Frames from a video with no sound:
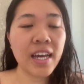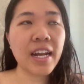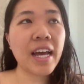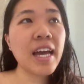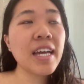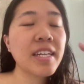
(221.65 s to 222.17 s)

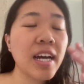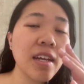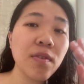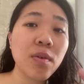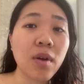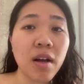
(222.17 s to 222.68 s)
and I had kind
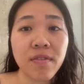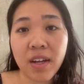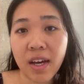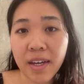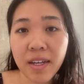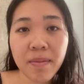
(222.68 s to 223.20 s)
of a rough
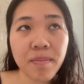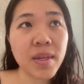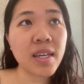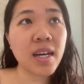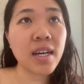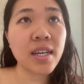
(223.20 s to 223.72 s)
night
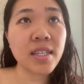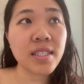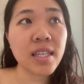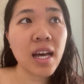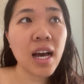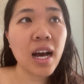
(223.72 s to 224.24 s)

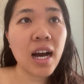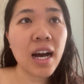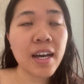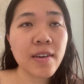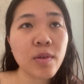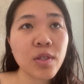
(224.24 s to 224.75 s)
because
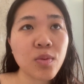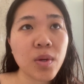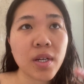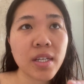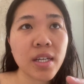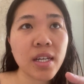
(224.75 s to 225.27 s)
I was
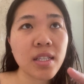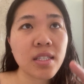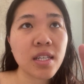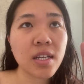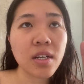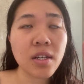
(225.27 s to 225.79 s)
working
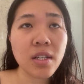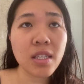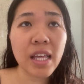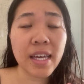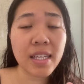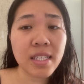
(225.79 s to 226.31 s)
until
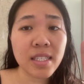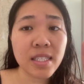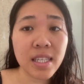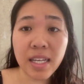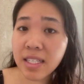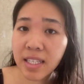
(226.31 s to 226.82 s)
like
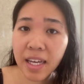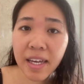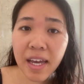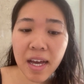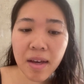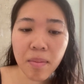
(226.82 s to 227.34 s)
6
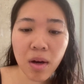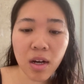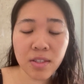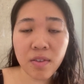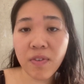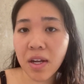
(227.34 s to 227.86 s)
a.m.
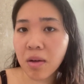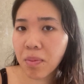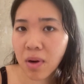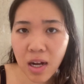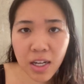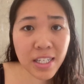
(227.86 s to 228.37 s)
on some final
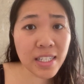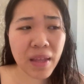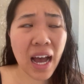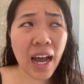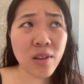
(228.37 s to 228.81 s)
projects.